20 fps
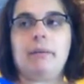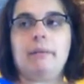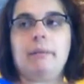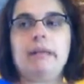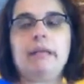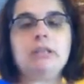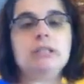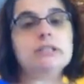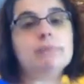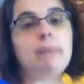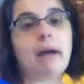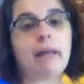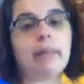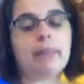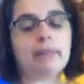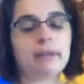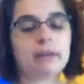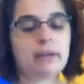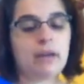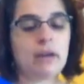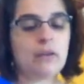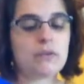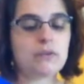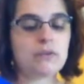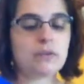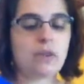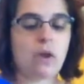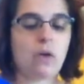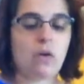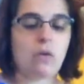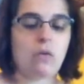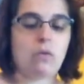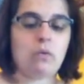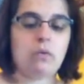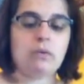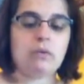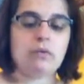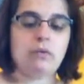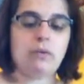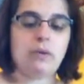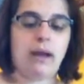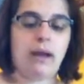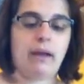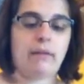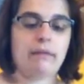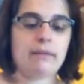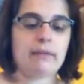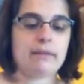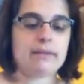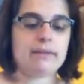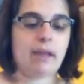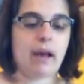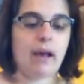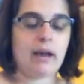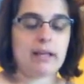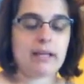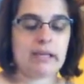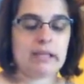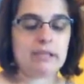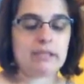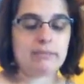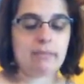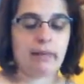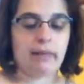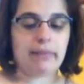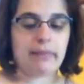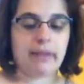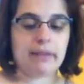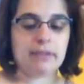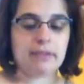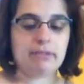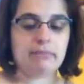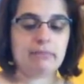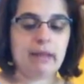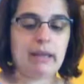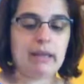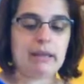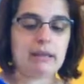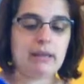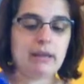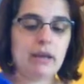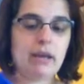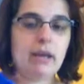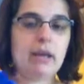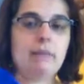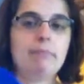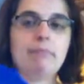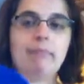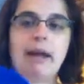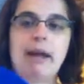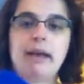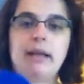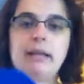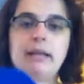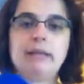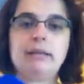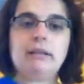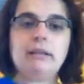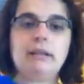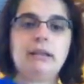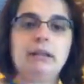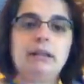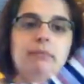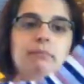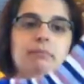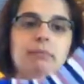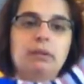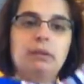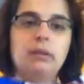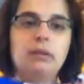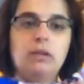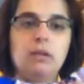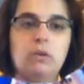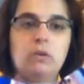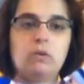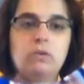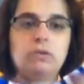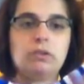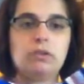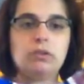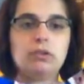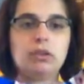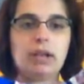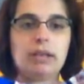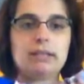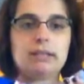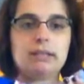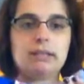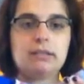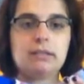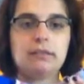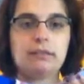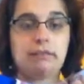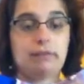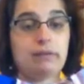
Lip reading: each month. So you have a sock each month that you make. It used just